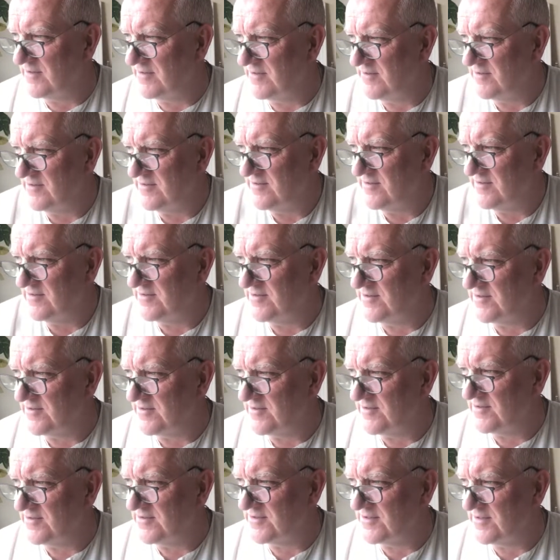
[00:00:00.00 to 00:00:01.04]
Just
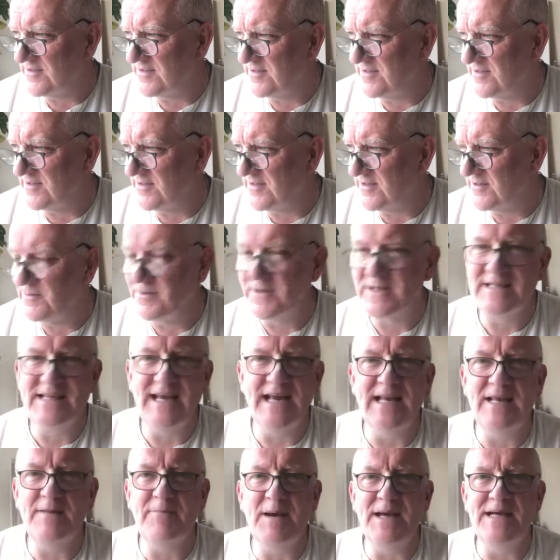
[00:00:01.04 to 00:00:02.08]
on a
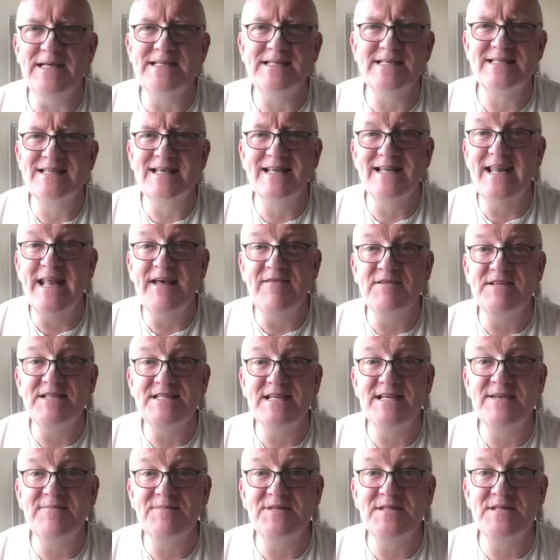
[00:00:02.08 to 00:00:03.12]
daily basis, there never
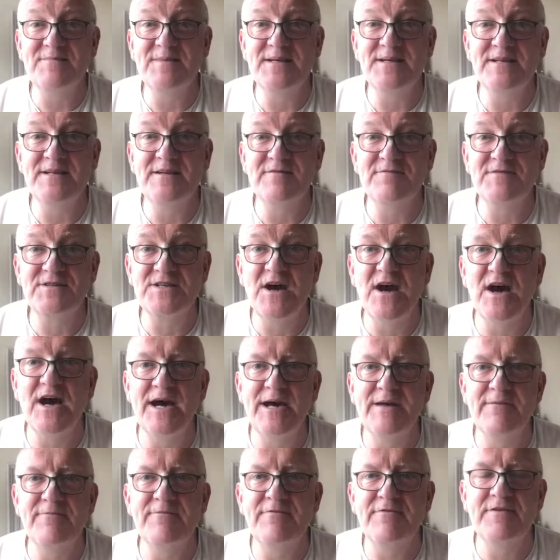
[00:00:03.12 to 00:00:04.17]
seems to be enough
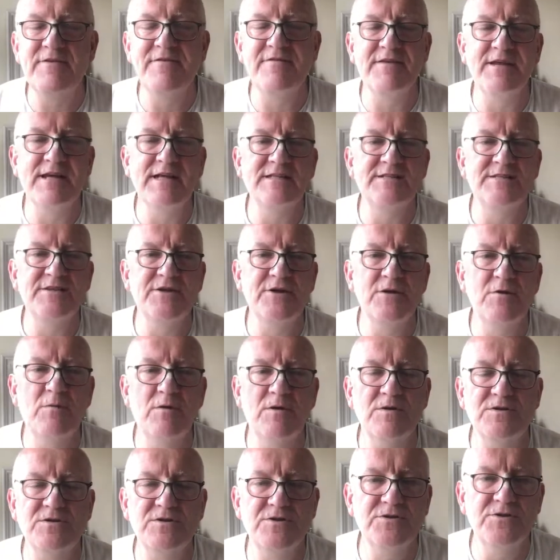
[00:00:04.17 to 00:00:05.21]
time for the things that you
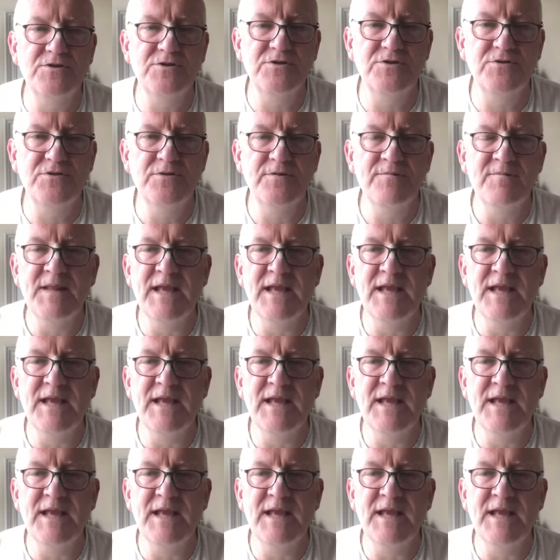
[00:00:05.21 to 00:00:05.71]
want to do.